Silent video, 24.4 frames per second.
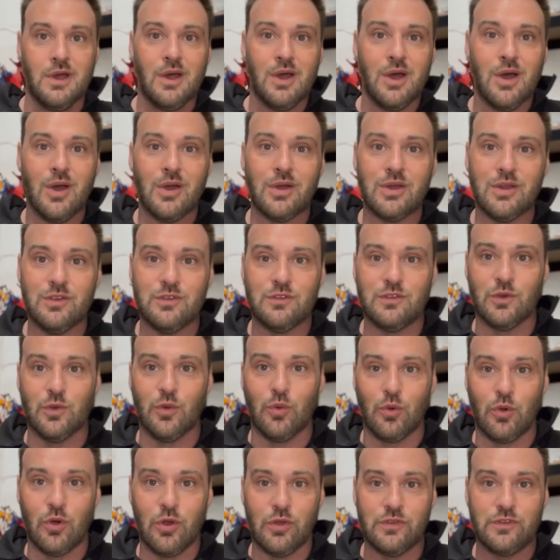Okay, so
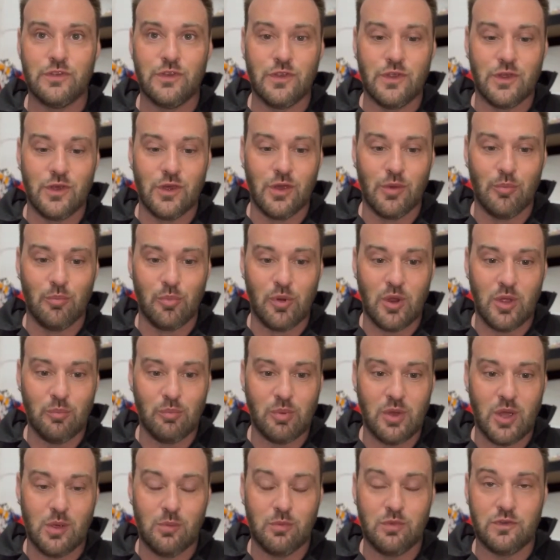we're onto the brake
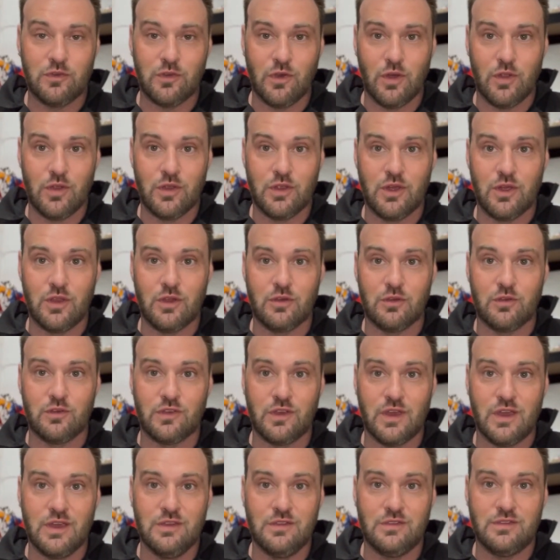pipes on the other
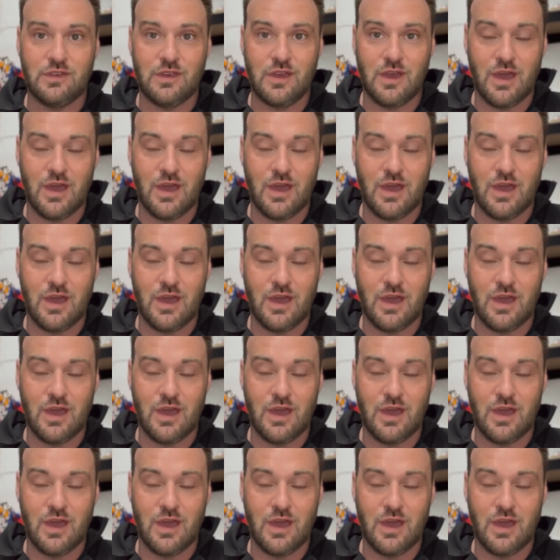side.